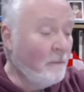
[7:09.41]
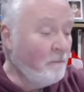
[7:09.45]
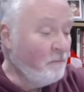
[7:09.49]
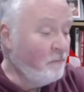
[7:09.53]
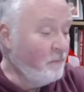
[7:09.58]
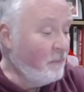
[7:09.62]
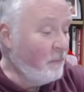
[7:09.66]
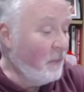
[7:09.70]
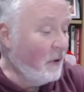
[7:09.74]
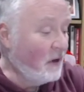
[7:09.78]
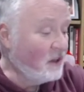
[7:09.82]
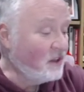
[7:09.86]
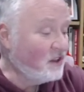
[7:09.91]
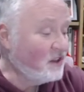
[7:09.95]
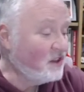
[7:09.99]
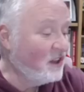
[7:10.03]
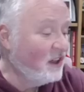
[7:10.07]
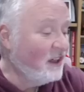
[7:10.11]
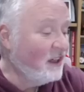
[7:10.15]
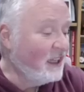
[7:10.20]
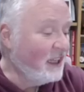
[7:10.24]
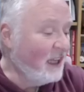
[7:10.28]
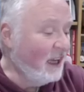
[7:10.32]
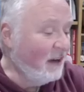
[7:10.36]

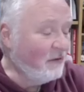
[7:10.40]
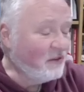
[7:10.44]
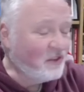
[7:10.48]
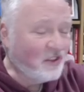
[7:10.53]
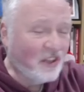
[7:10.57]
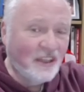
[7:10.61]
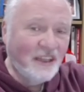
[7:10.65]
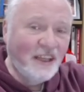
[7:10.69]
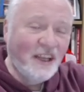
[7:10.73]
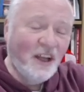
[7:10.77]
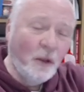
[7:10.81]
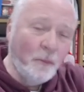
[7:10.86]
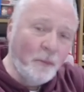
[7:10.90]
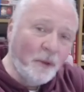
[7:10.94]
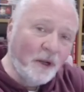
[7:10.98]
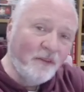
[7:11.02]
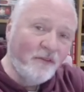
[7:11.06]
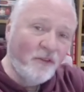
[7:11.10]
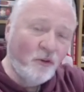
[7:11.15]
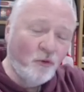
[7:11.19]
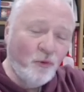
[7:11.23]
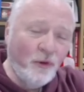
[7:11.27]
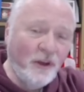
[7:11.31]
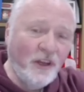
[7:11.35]
but it was a little bit
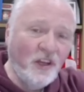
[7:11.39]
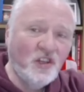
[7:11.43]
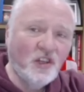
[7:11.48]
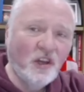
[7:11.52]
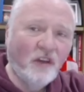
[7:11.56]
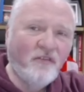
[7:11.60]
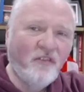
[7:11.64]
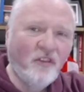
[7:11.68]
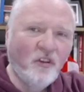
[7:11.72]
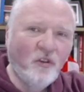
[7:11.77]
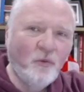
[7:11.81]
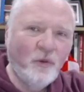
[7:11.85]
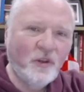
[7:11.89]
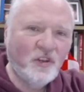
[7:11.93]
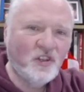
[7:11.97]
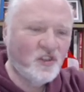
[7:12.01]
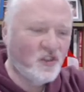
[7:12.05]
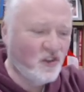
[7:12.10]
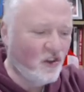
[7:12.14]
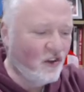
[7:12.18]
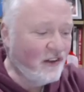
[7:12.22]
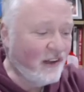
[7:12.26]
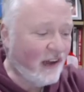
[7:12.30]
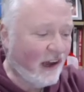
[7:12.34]
of a reshuffle,
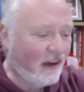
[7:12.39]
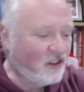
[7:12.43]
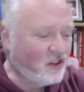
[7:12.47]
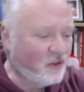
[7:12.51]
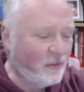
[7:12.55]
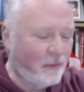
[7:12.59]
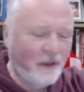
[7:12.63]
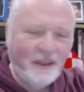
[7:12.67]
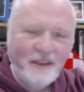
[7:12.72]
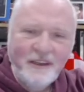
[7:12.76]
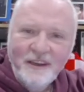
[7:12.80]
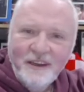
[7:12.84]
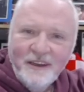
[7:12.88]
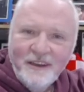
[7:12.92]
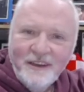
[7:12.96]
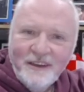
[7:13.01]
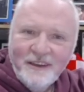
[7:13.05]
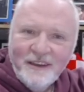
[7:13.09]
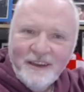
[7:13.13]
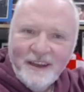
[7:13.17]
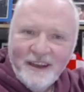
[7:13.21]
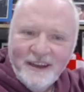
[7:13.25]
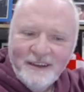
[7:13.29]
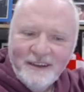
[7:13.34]
which turned out to be
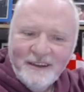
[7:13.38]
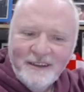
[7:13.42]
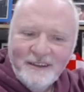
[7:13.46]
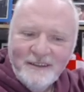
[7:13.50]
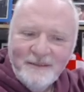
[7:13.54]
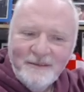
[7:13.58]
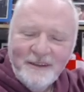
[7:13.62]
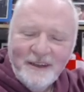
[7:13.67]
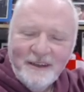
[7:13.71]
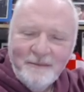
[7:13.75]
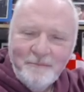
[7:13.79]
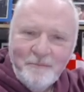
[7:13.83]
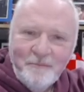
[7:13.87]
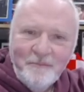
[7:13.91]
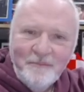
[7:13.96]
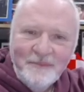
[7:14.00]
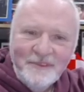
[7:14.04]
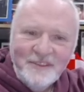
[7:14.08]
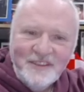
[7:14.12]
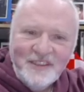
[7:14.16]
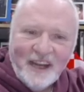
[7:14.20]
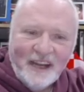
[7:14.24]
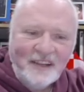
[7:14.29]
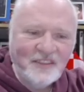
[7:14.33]
a
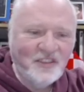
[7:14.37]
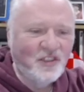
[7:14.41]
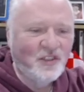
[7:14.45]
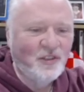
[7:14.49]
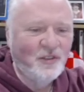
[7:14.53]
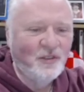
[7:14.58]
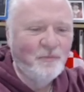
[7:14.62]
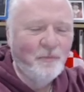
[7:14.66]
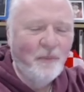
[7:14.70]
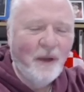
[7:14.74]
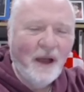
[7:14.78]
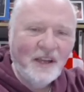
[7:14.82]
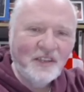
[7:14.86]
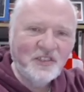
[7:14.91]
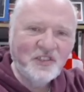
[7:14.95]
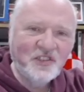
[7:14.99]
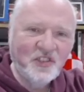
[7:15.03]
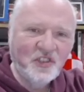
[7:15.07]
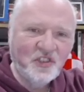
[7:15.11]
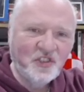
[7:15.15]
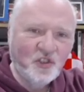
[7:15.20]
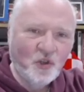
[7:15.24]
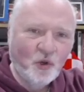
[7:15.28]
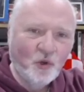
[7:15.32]
tactical
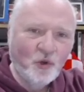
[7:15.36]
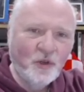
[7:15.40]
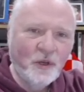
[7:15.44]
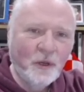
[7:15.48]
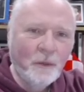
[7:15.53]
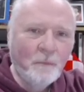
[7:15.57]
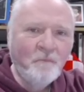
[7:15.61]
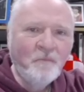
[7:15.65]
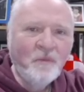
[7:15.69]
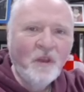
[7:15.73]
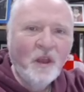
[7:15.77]
masterstroke.